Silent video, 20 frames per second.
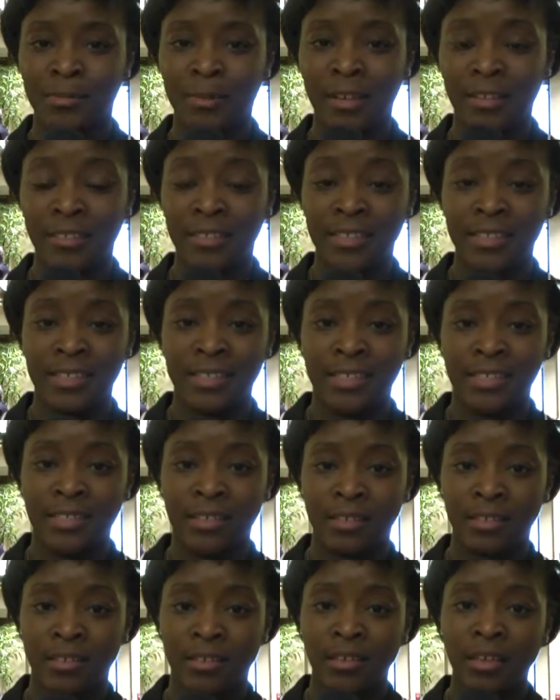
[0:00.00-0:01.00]
about the
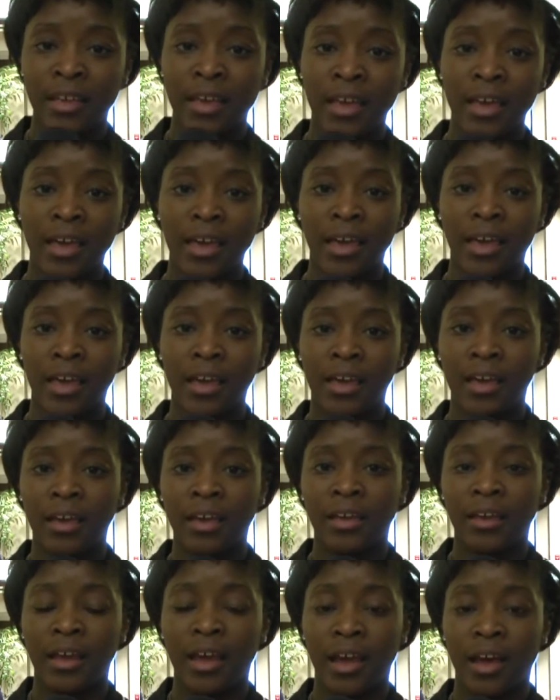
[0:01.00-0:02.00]
season
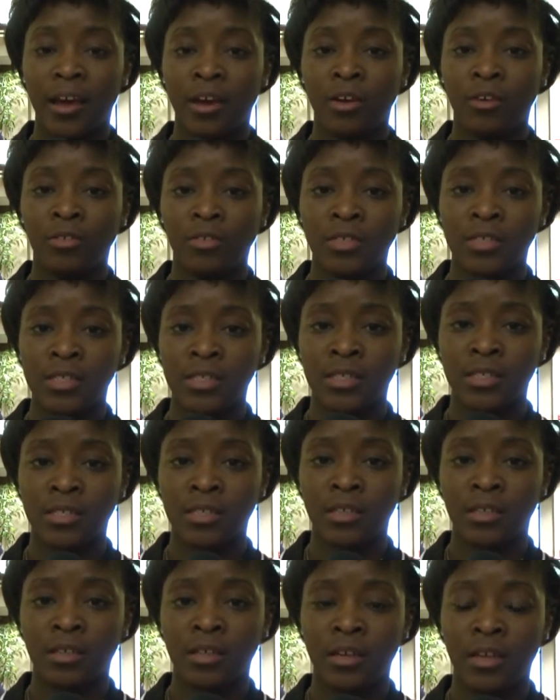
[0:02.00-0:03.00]
and how the
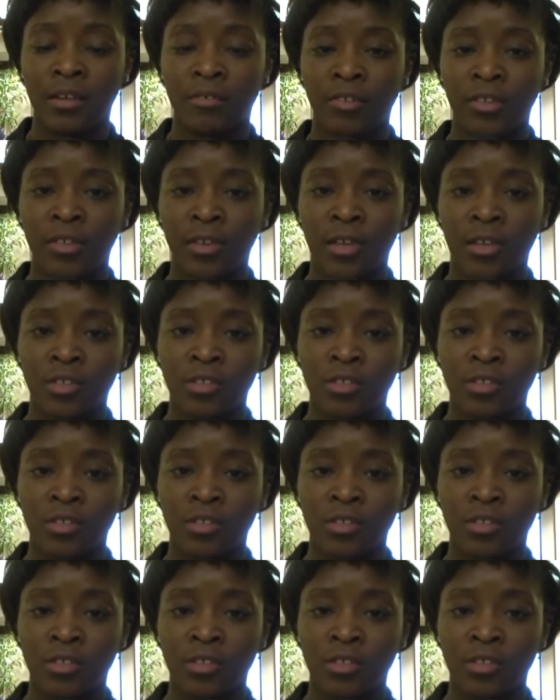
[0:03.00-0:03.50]
season and everything